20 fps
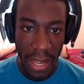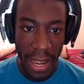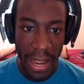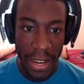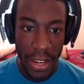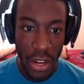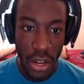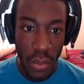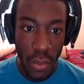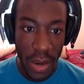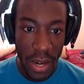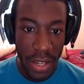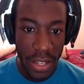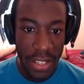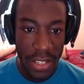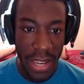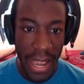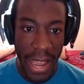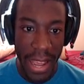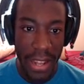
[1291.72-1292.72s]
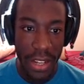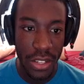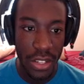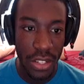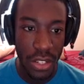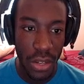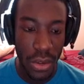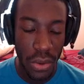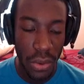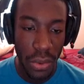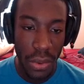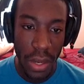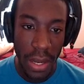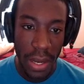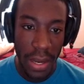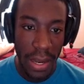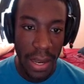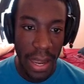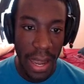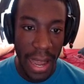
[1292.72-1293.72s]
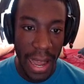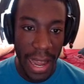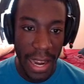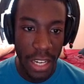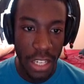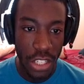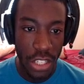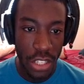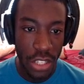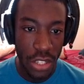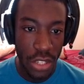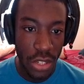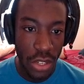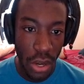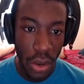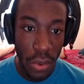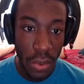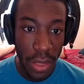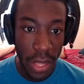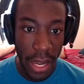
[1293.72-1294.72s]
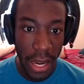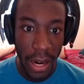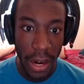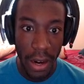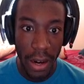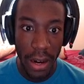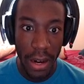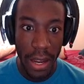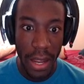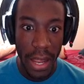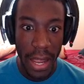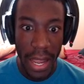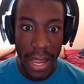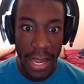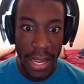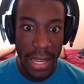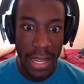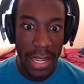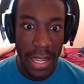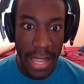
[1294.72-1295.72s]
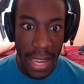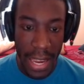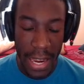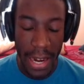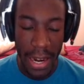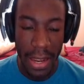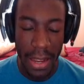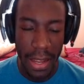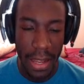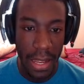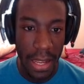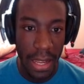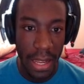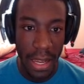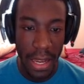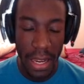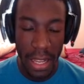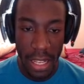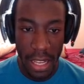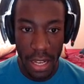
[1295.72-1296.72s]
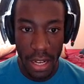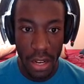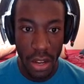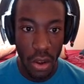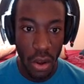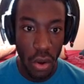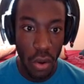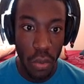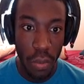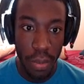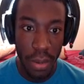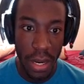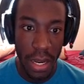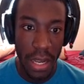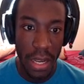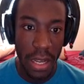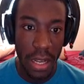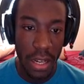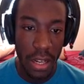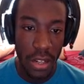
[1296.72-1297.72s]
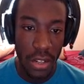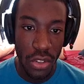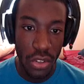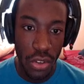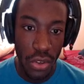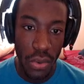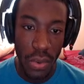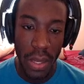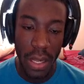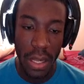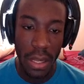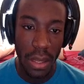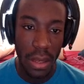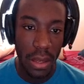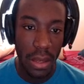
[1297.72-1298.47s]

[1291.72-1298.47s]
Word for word: I know where it's at, so I can just go there and get it, and then open it, and then do it.